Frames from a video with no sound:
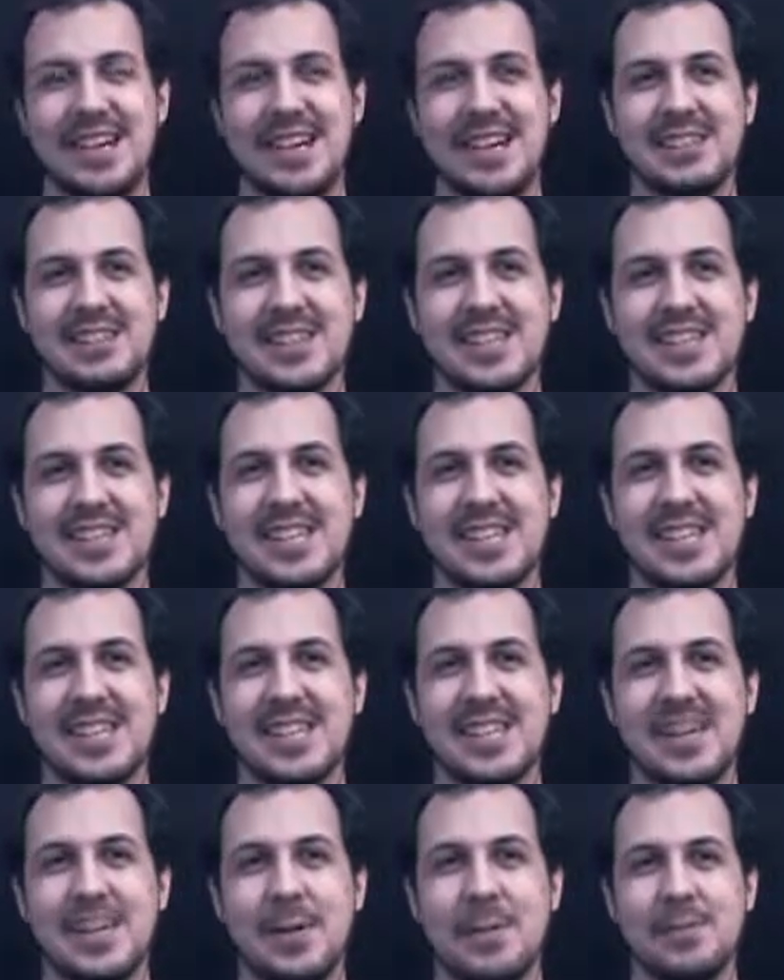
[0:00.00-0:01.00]
I was gonna say.
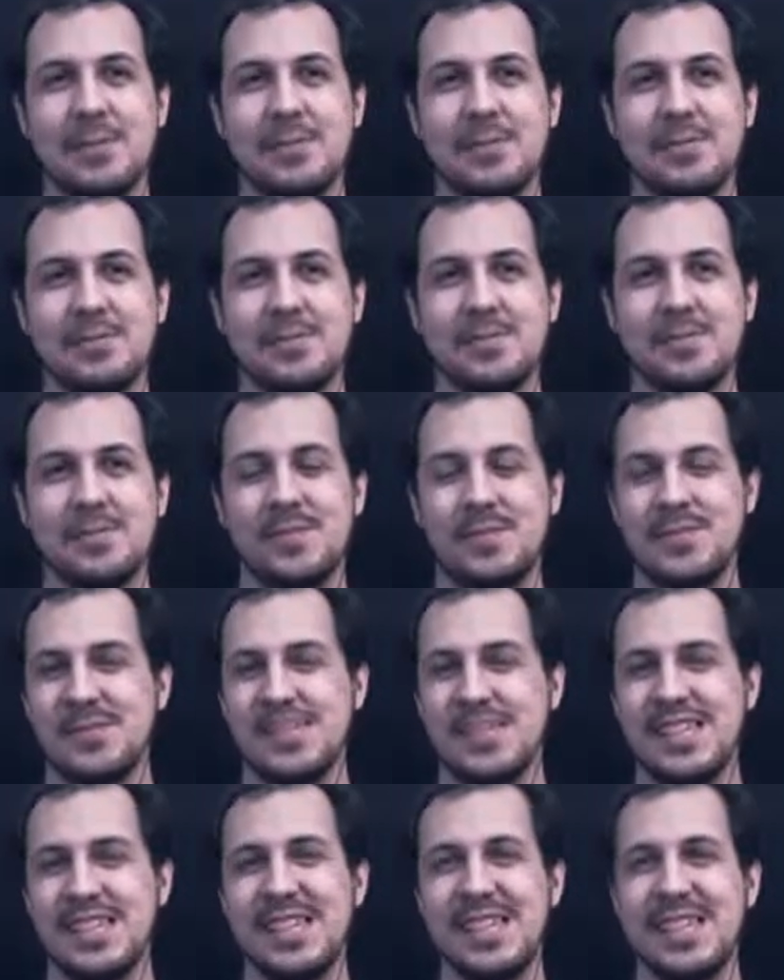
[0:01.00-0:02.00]
I
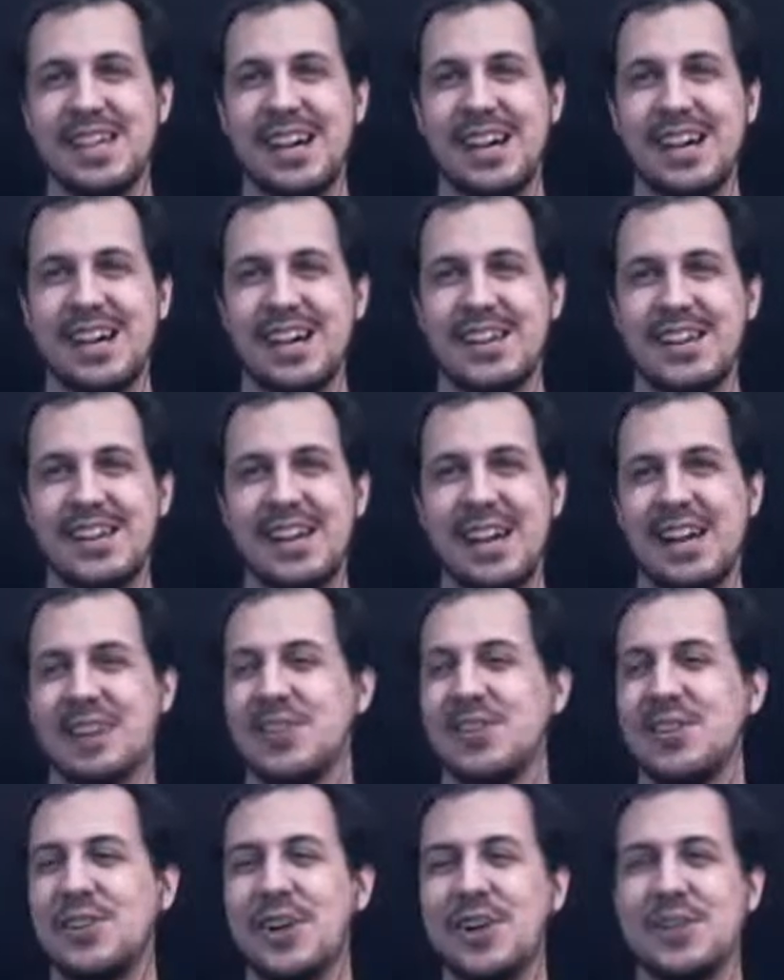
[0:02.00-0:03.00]
don't
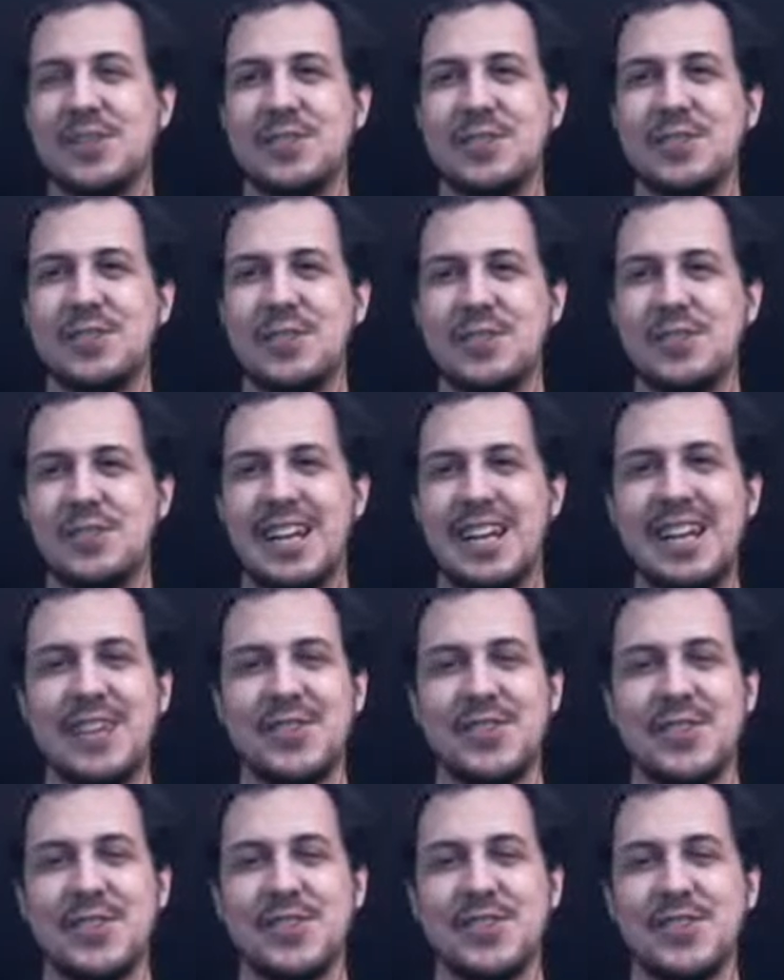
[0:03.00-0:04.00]
know if you were ready
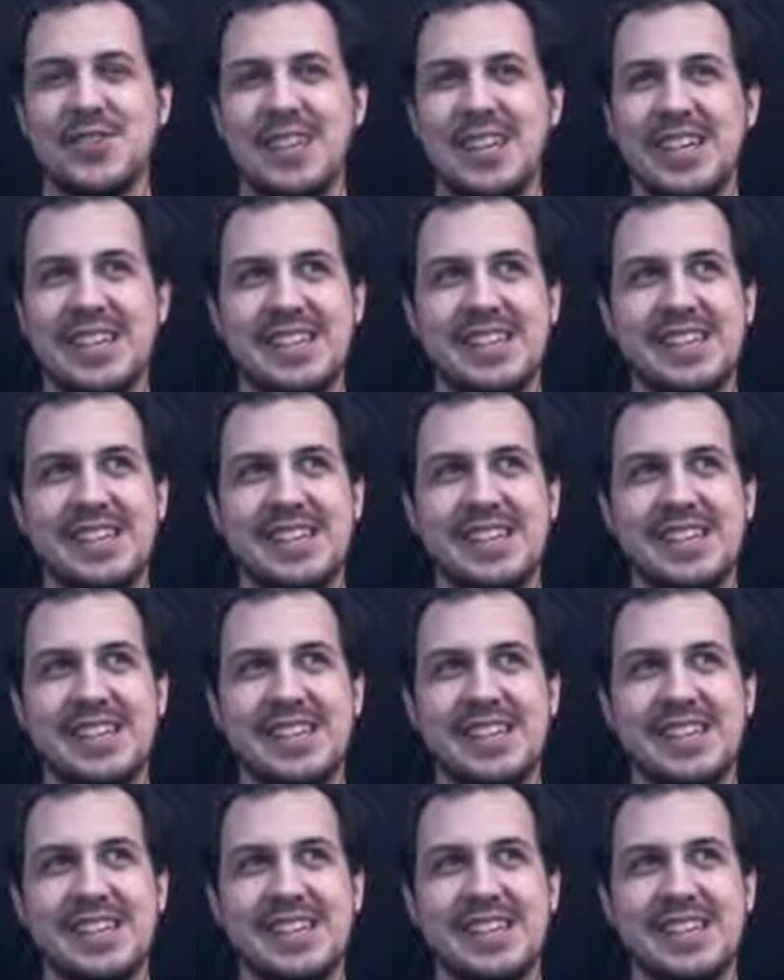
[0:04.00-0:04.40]
for like.